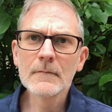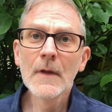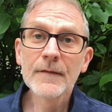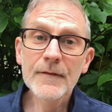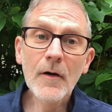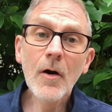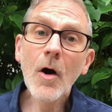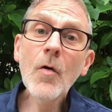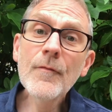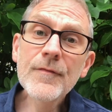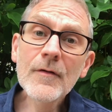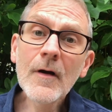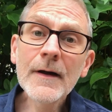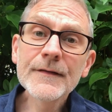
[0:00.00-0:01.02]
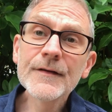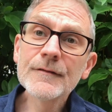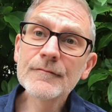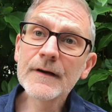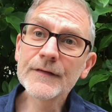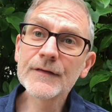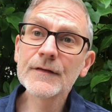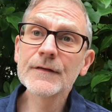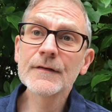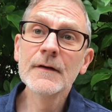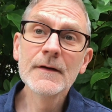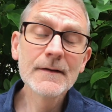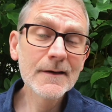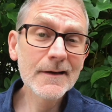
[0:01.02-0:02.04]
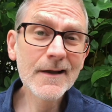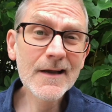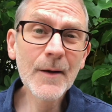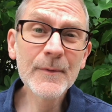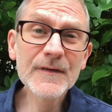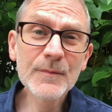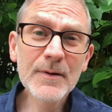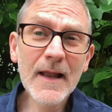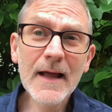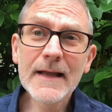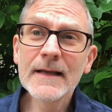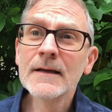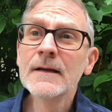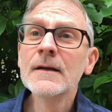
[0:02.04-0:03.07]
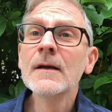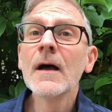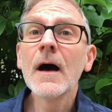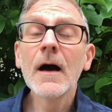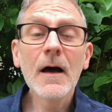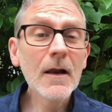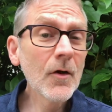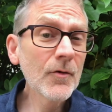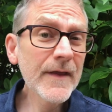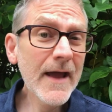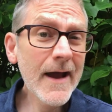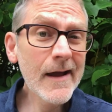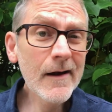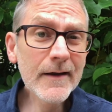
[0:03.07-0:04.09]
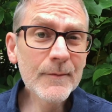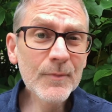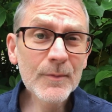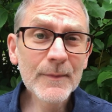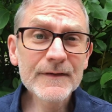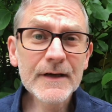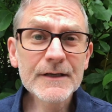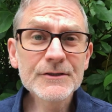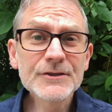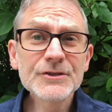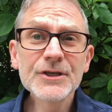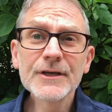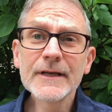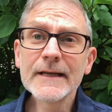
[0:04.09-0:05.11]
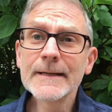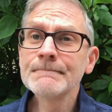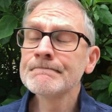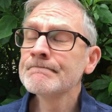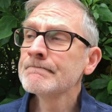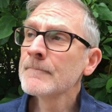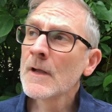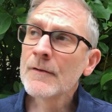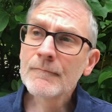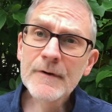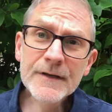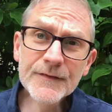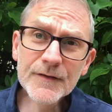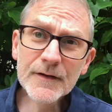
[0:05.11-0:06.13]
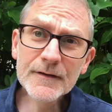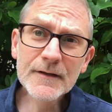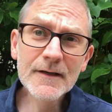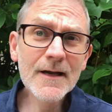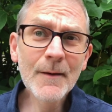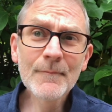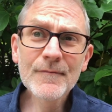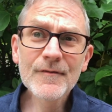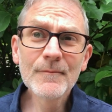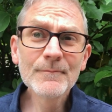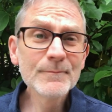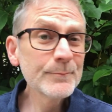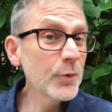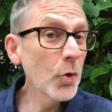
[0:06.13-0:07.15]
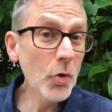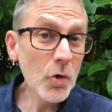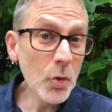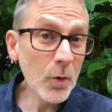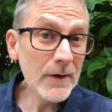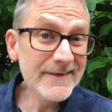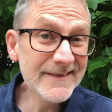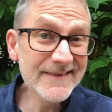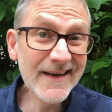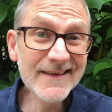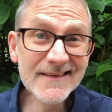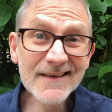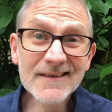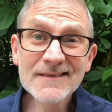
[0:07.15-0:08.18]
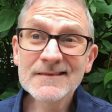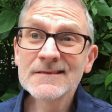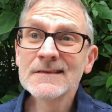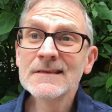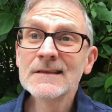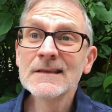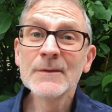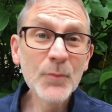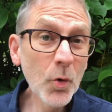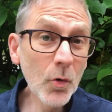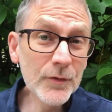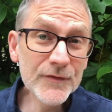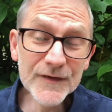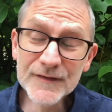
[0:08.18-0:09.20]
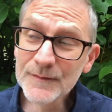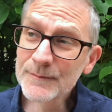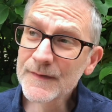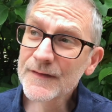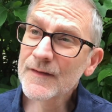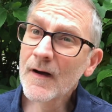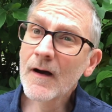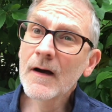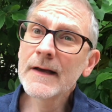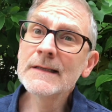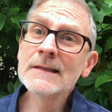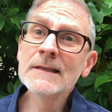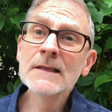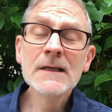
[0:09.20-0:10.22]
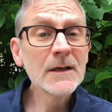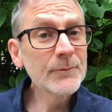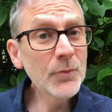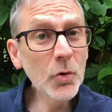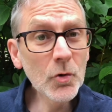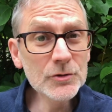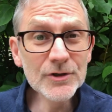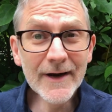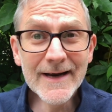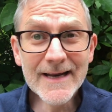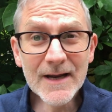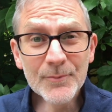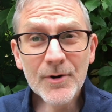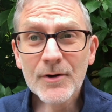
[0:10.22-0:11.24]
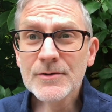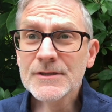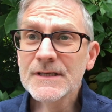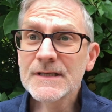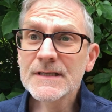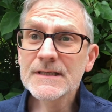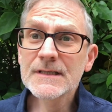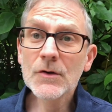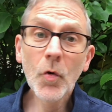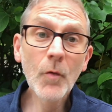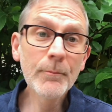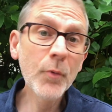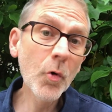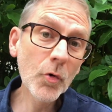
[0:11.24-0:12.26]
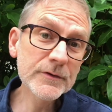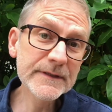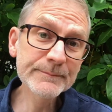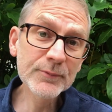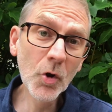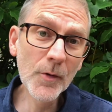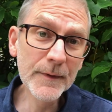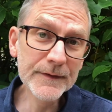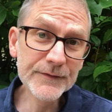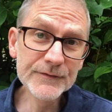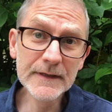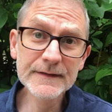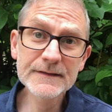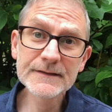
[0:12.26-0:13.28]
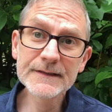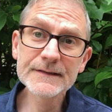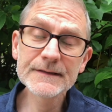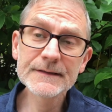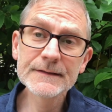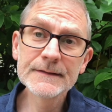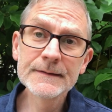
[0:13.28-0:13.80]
There are a whole variety of risks that can come into play along the AI implementation journey. Risks that can come from poor quality data, poor system design, poor training approaches, or poor deployment strategies.